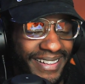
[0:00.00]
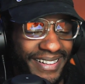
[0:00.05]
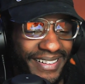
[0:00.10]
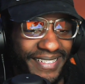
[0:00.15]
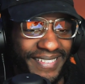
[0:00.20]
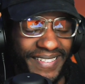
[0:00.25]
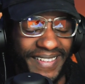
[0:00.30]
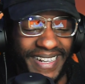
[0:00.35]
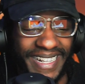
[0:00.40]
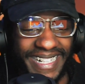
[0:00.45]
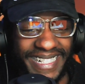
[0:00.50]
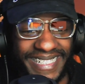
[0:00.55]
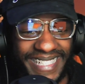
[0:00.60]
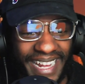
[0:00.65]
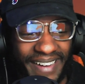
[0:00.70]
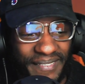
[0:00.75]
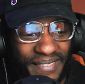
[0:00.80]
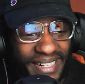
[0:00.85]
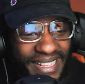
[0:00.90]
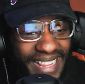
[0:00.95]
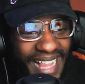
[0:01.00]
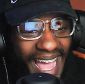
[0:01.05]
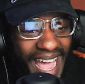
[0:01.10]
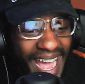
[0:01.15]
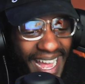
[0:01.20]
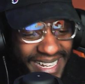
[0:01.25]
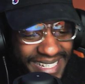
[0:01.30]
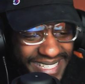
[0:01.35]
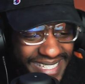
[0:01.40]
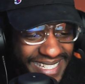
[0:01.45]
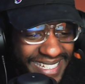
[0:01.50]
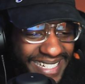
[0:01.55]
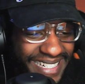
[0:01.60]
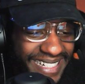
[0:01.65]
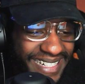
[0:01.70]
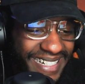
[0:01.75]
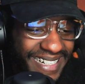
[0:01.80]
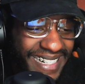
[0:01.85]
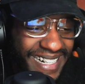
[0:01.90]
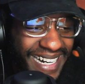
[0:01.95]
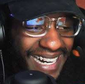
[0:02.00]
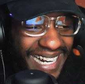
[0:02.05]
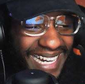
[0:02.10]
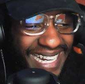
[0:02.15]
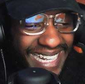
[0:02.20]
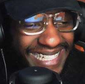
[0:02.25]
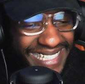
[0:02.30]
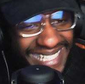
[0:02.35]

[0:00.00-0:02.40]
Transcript: Green is like relaxed? Is